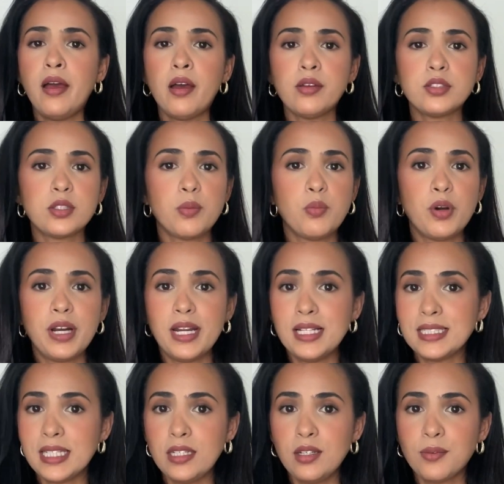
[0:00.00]
somewhere else
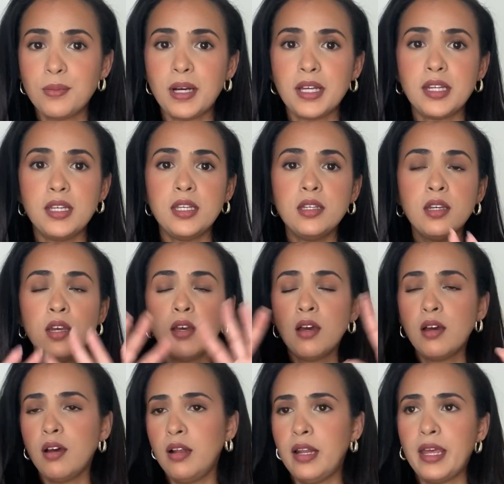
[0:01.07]
in your body,
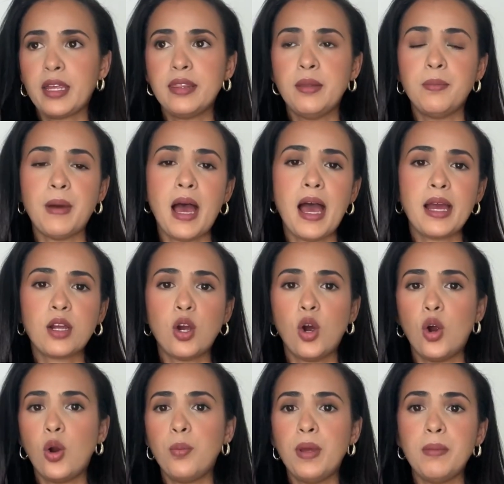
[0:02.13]
like the back,
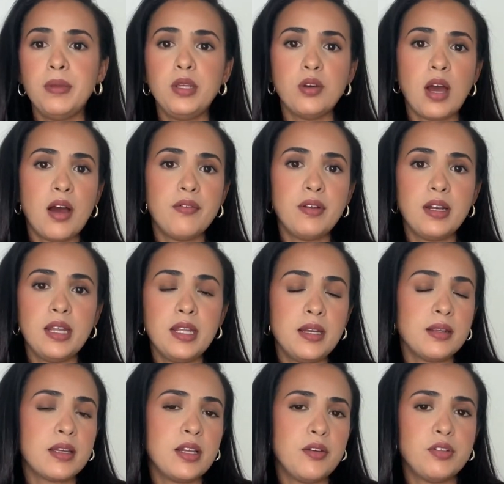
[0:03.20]
or maybe you have a little
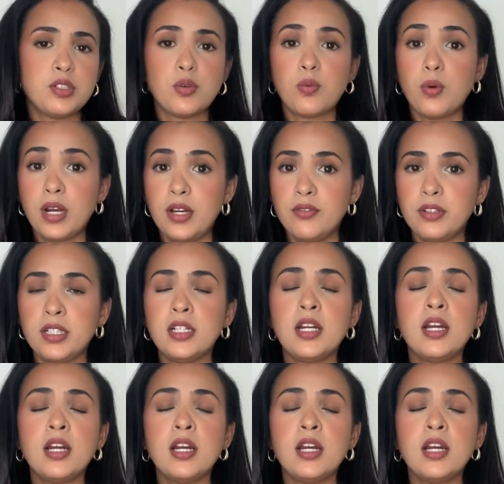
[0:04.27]
cleavage or whatever.